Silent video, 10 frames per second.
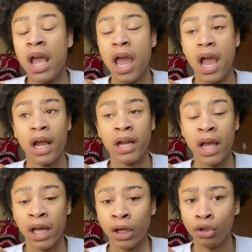and
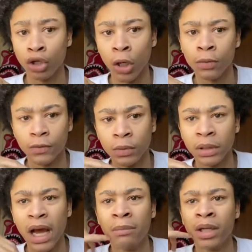then, you know, feel me?
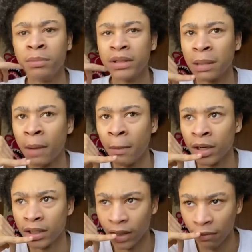I'm like, bitch, I'm not about to
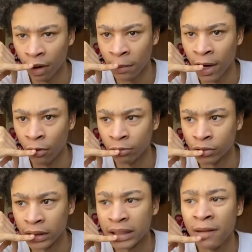give her my home
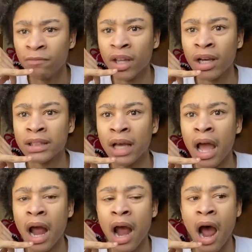address because
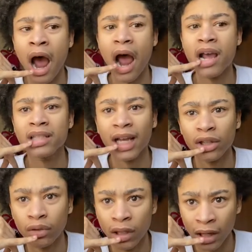it's like
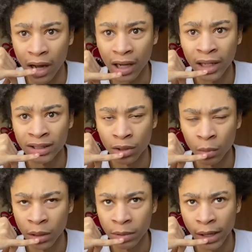3 o'clock and I still
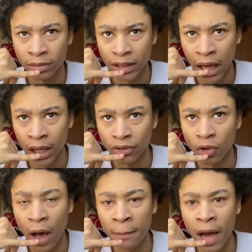want to be outside. So
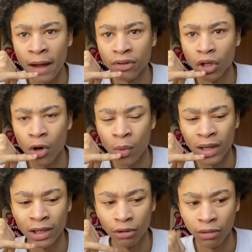I'm gonna have to go in
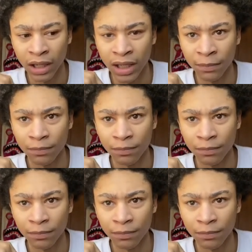the crib.